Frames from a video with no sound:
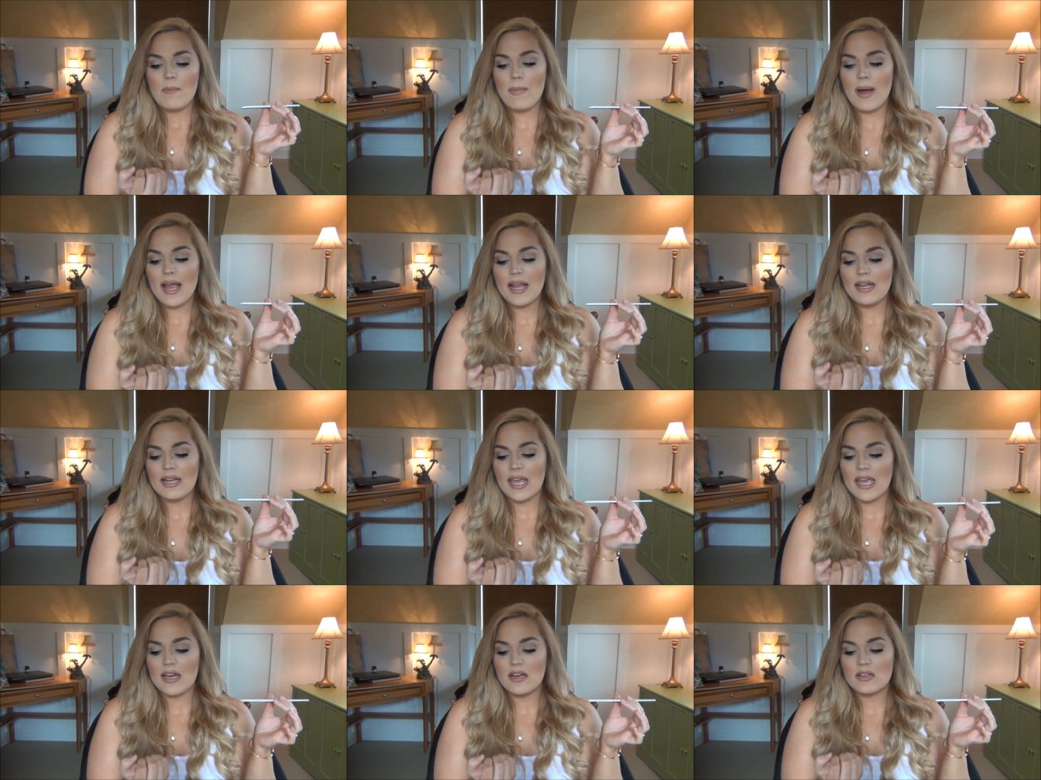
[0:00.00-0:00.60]

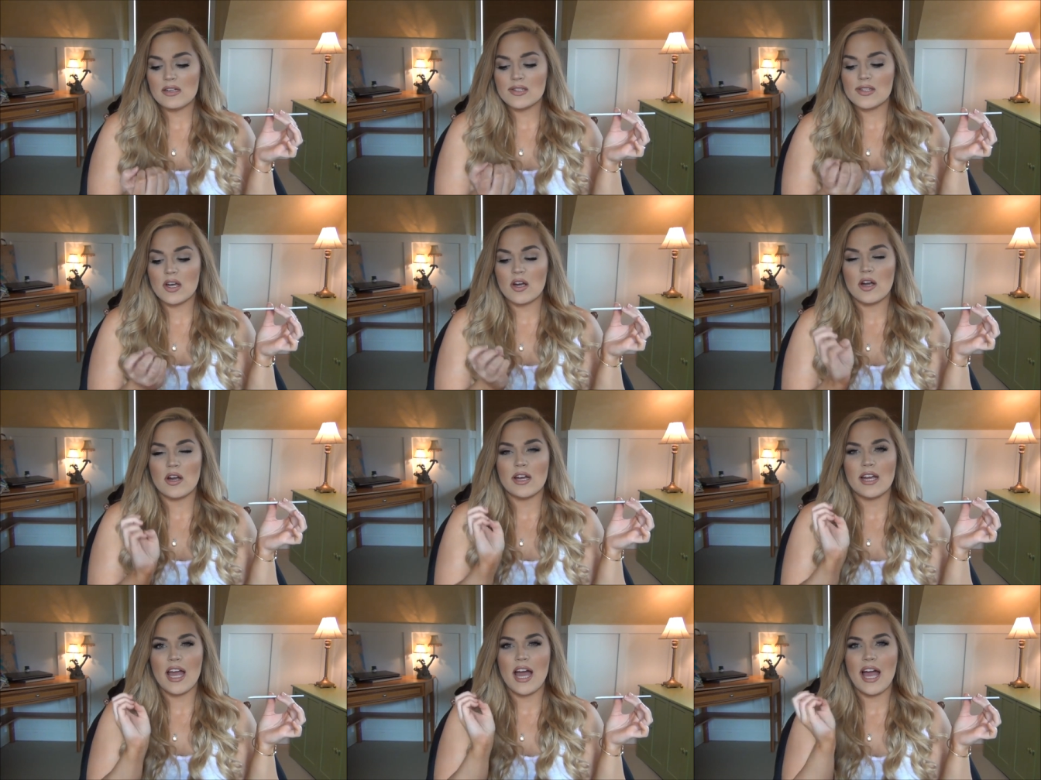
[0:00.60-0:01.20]
My nails
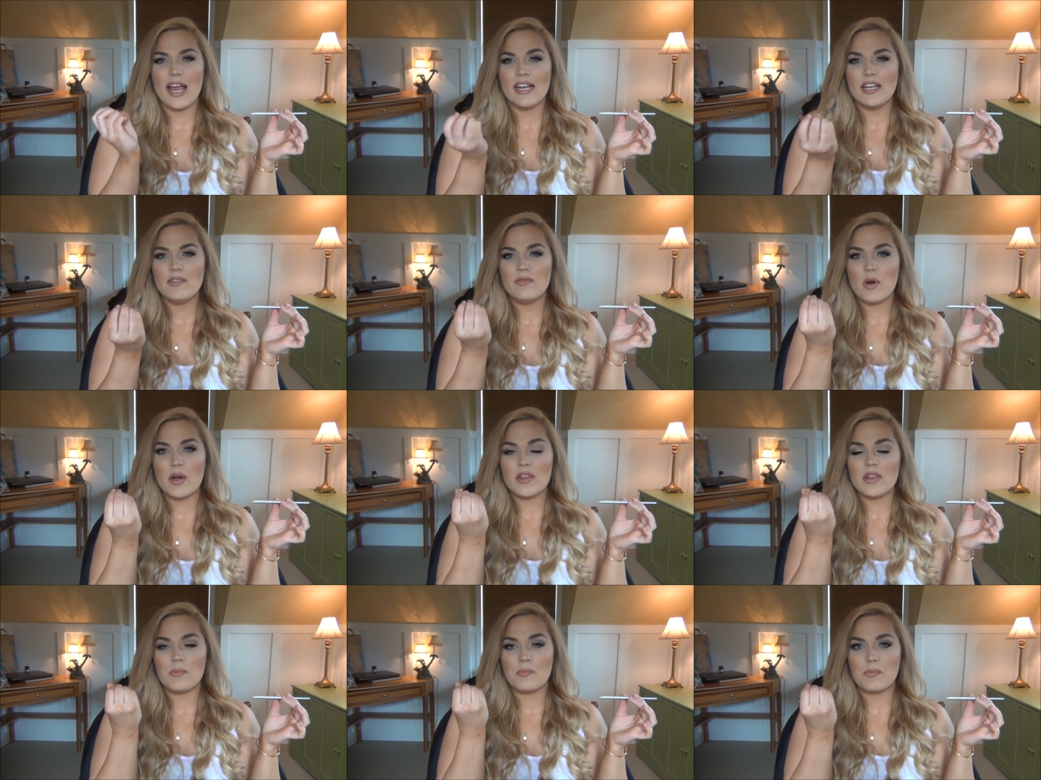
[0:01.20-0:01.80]
are kind of
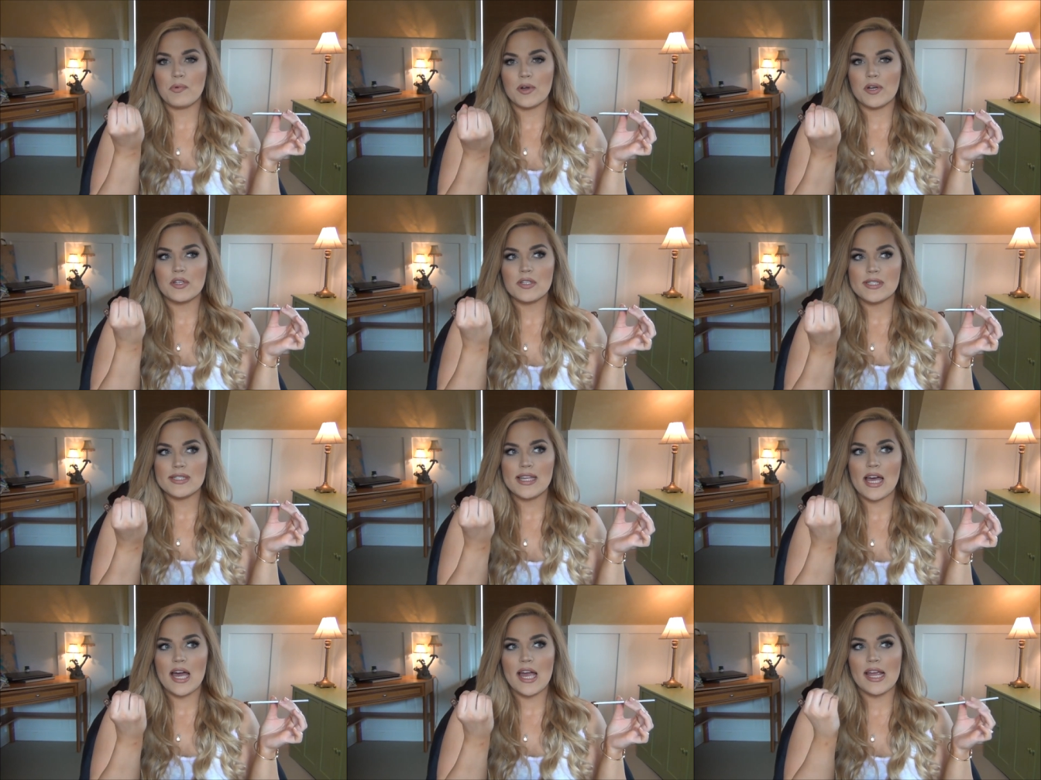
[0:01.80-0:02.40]
on the
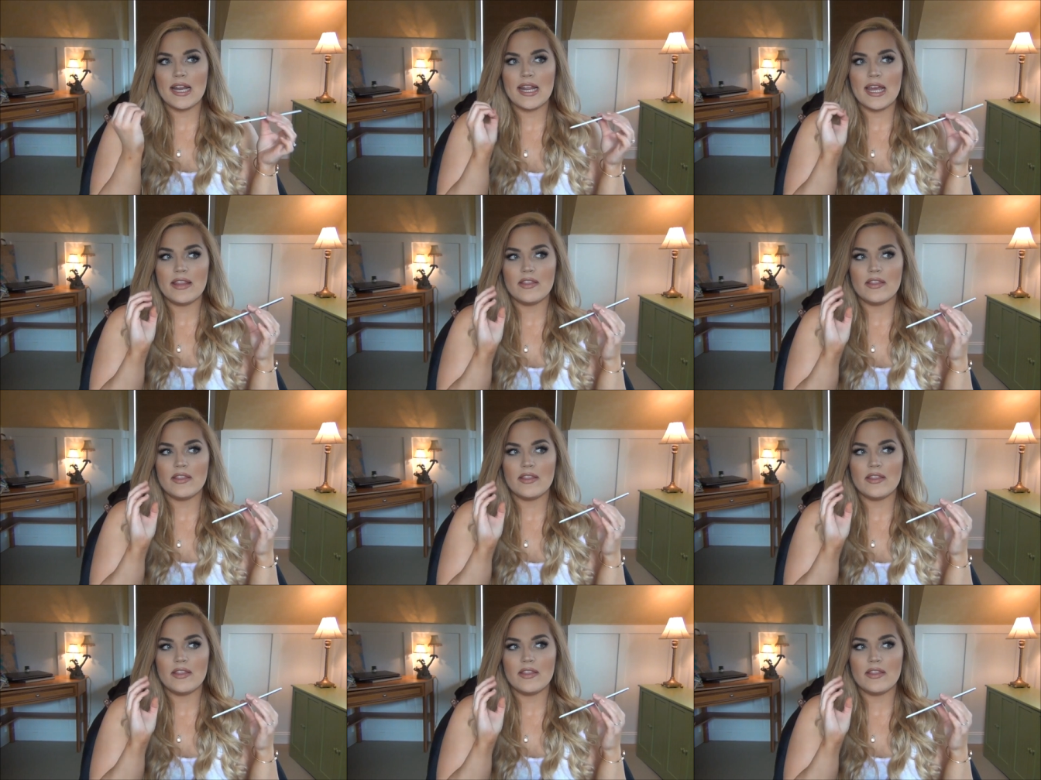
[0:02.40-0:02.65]
brittle side,